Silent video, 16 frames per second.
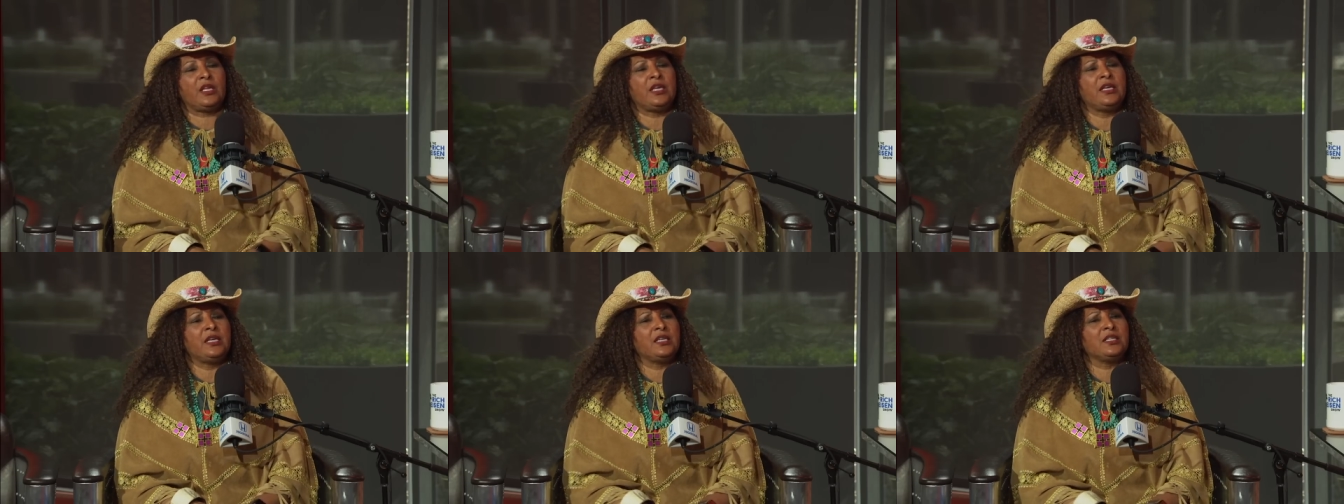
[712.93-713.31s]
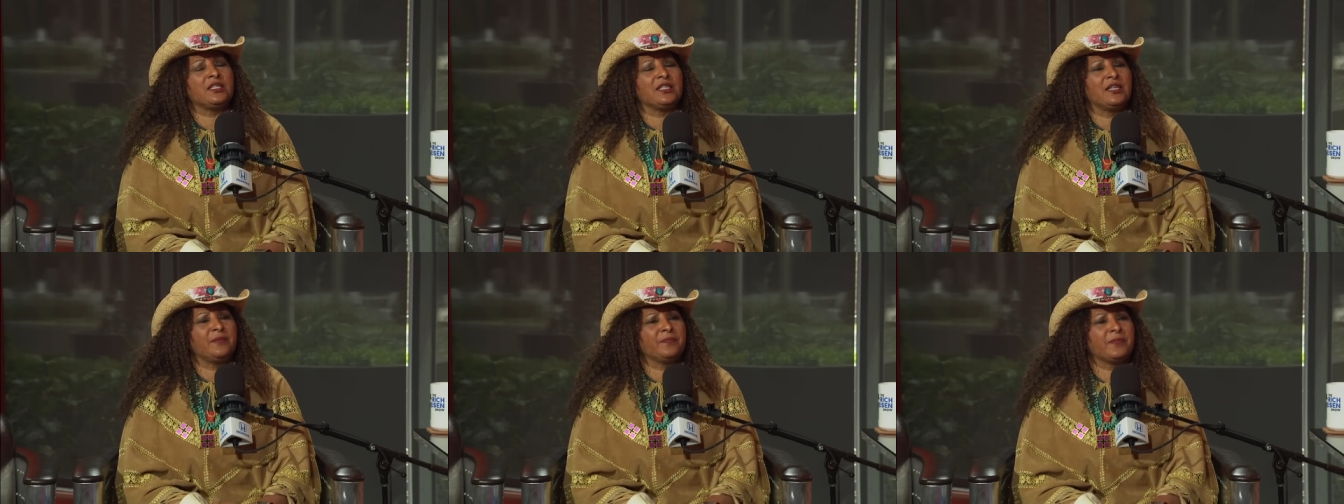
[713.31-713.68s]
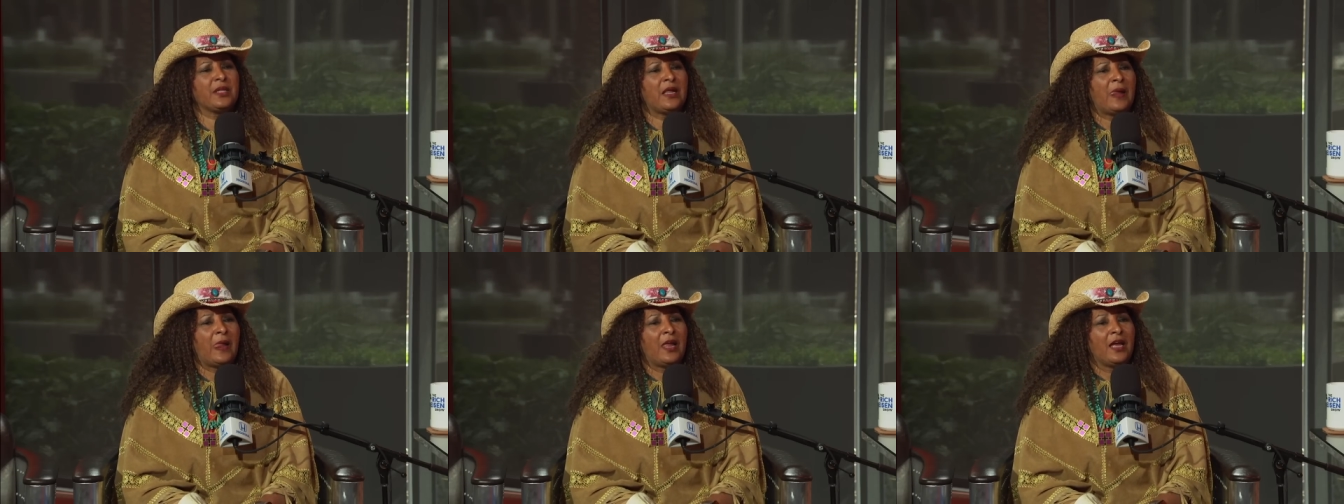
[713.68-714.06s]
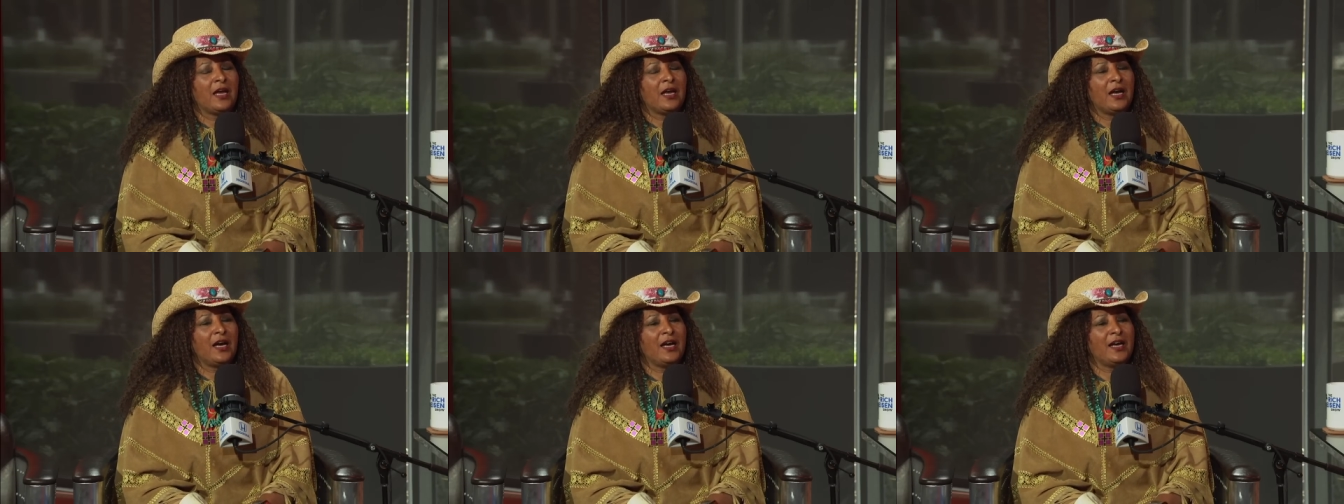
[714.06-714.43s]
And um,
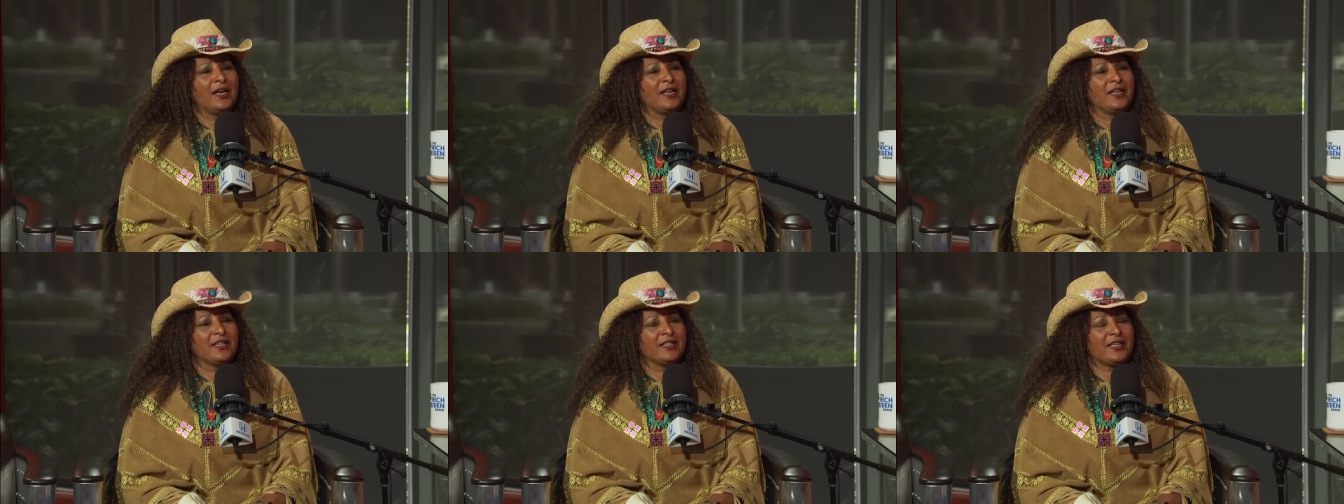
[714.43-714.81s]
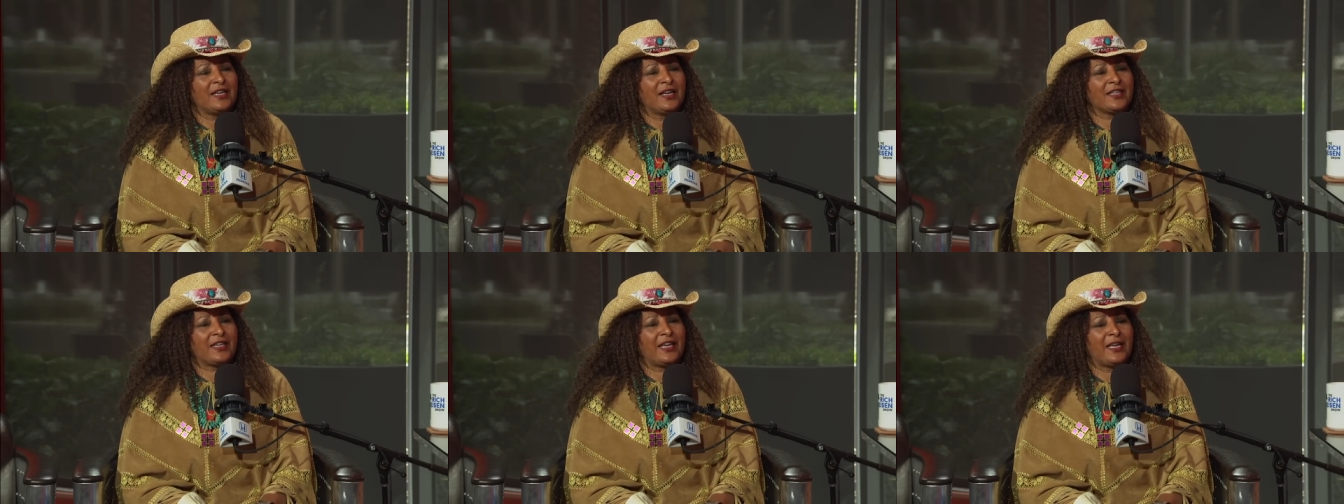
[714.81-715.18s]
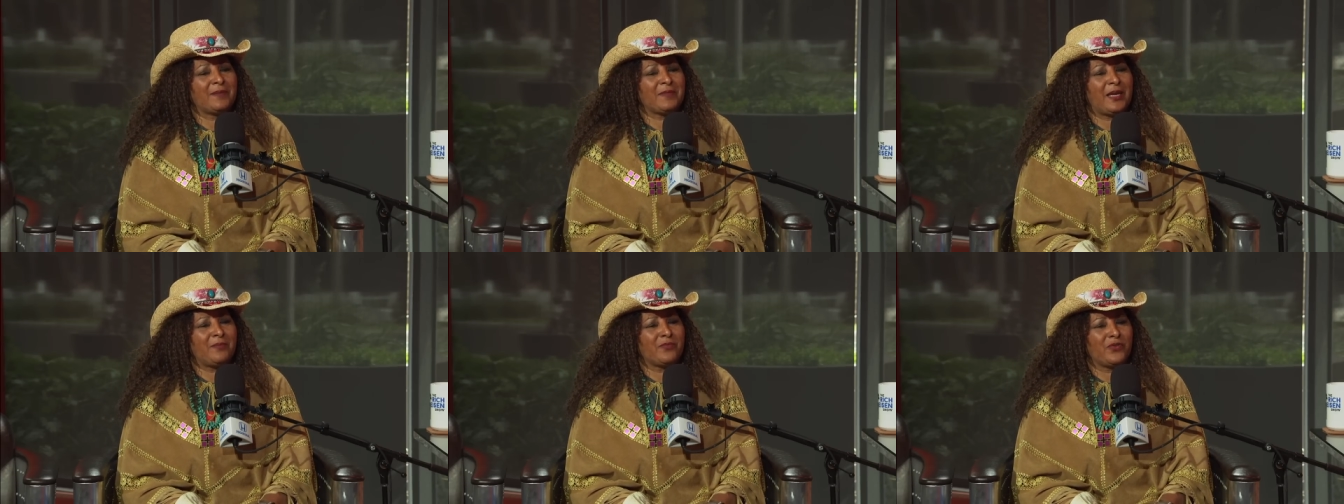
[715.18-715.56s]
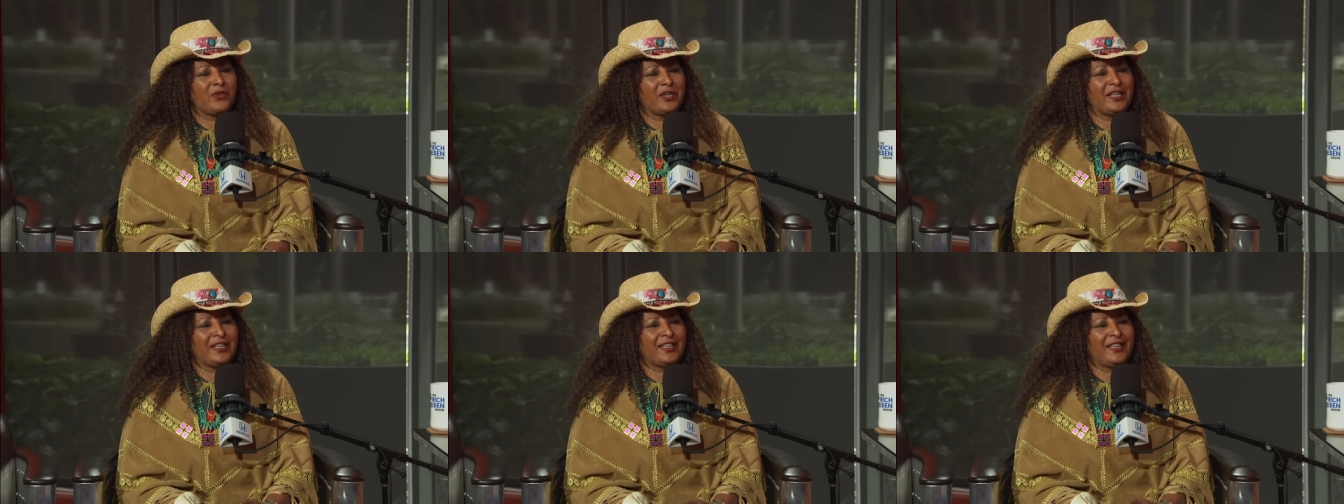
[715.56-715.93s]
uh, I came that
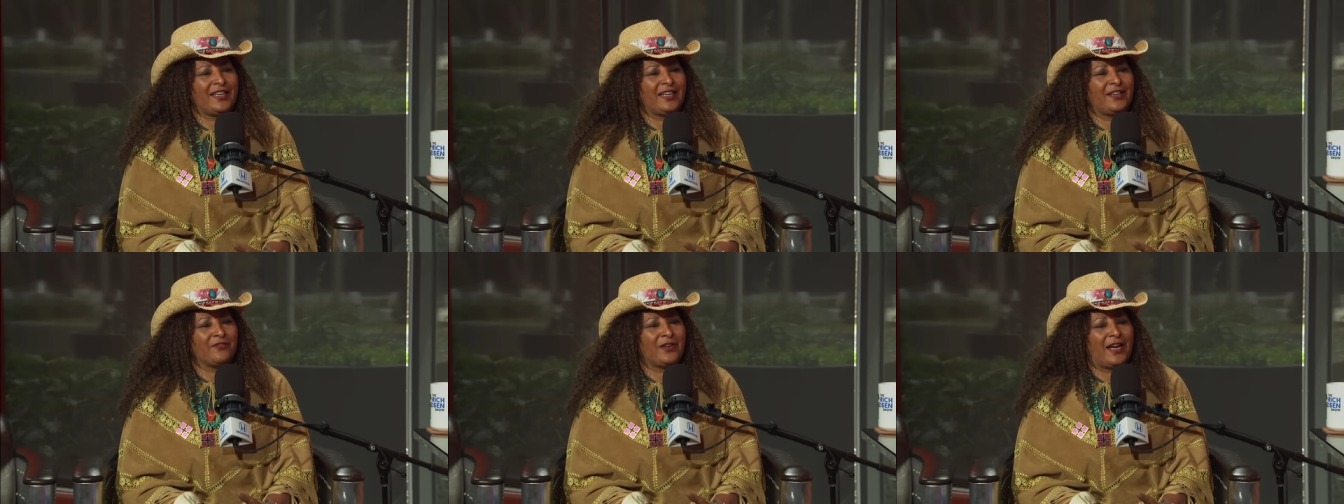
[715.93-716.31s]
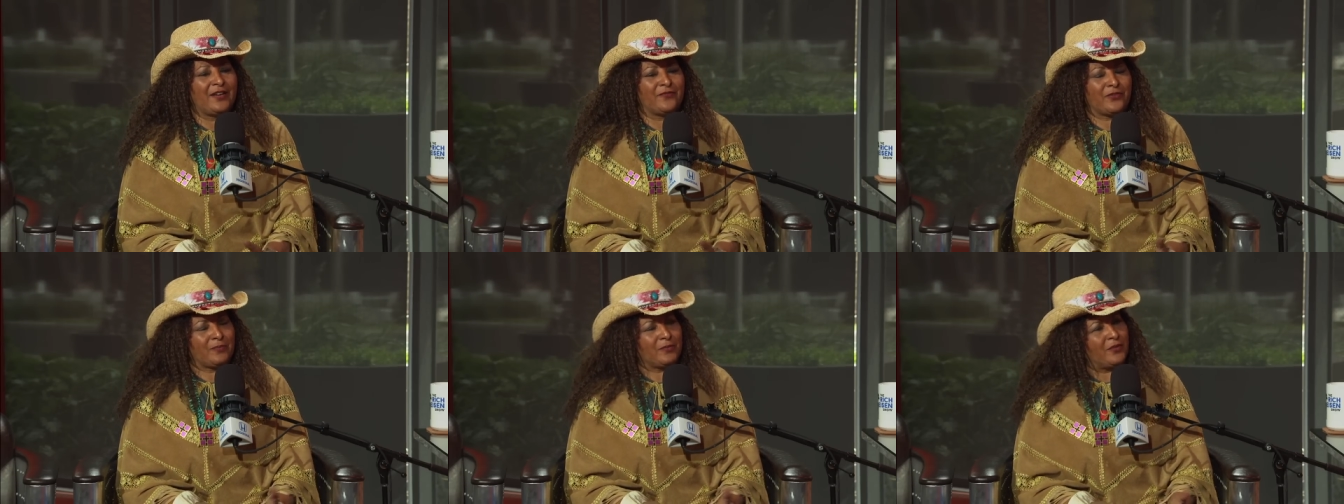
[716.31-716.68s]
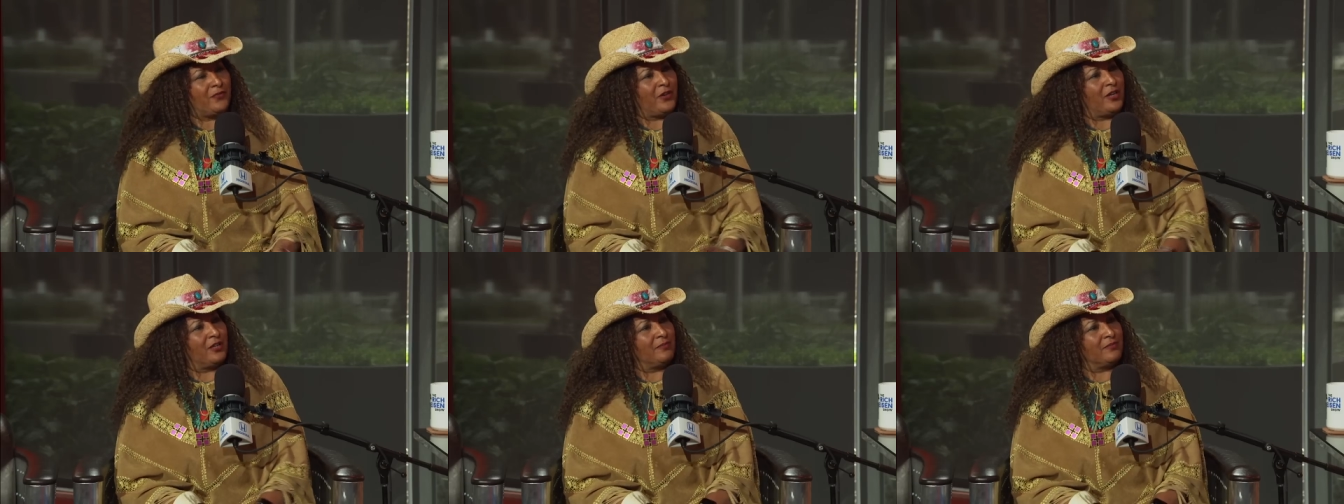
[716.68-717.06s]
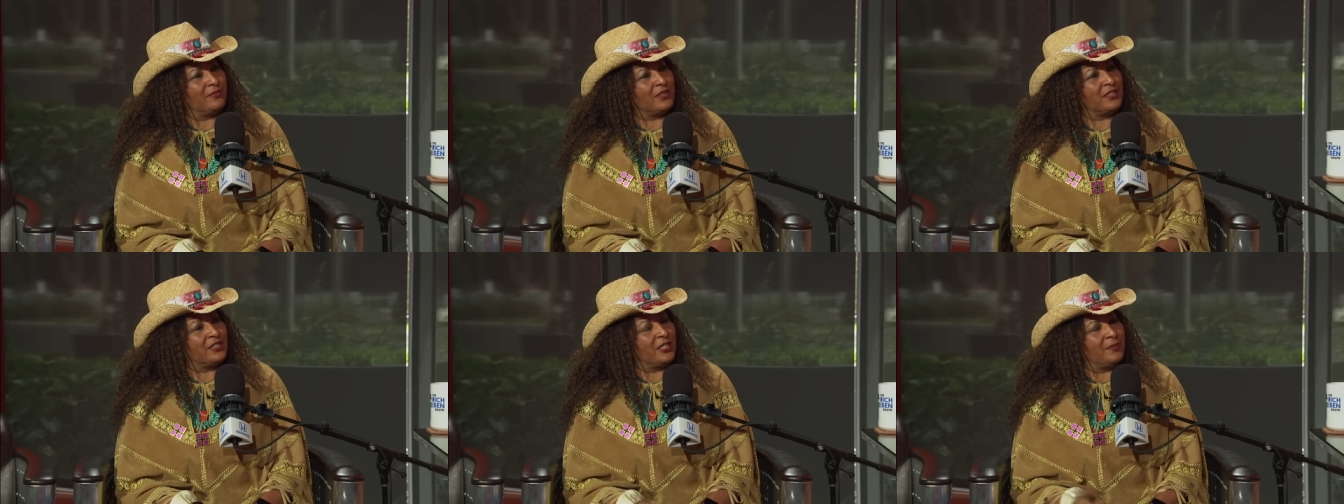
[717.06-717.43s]
morning eh, right from the farm,
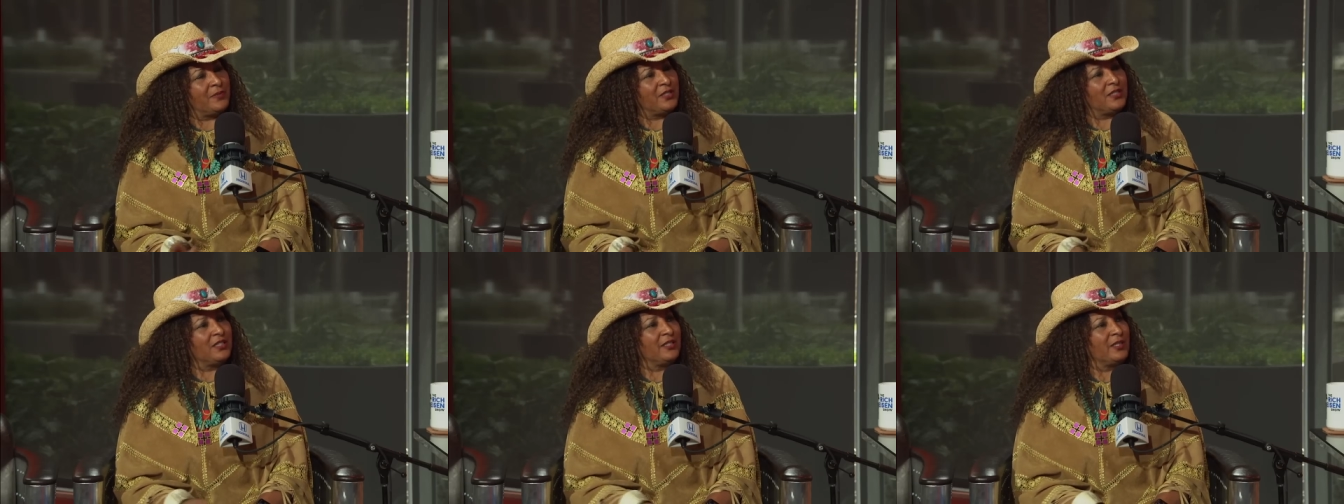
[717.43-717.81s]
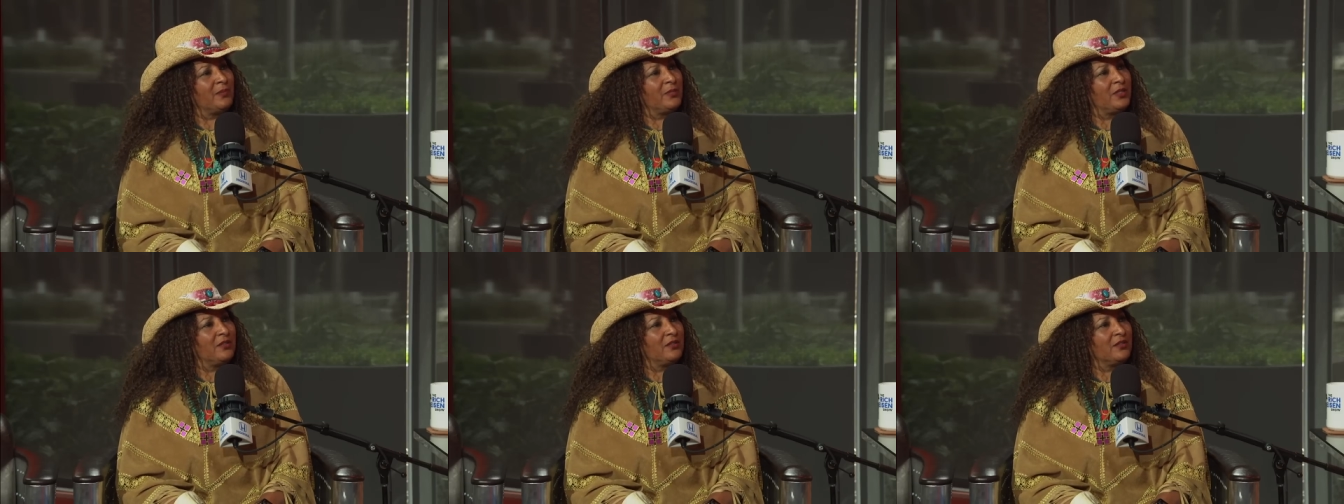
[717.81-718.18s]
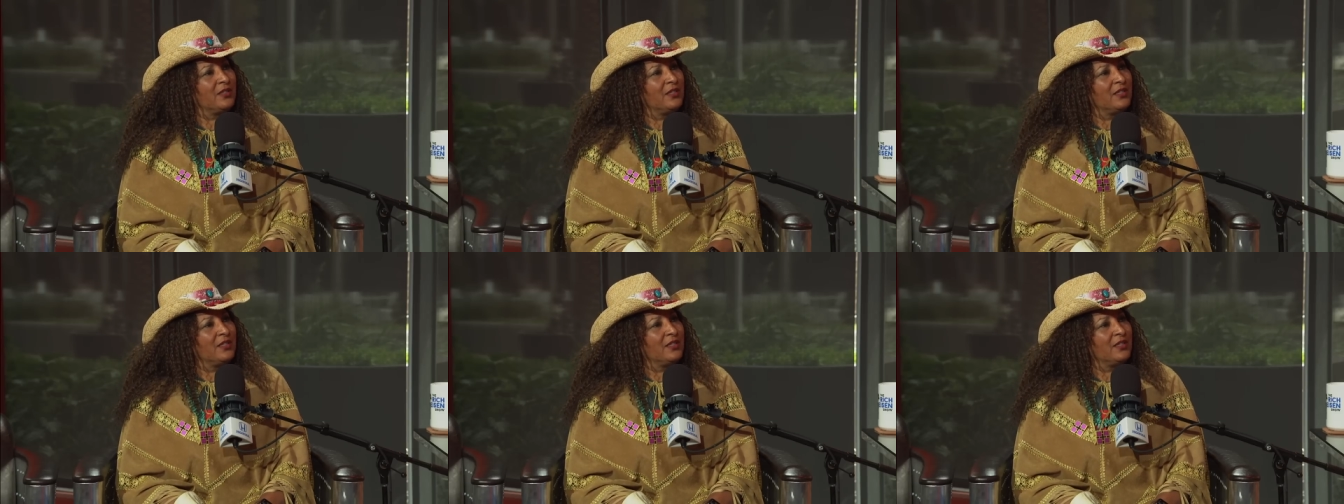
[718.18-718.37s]
jumped in the limo,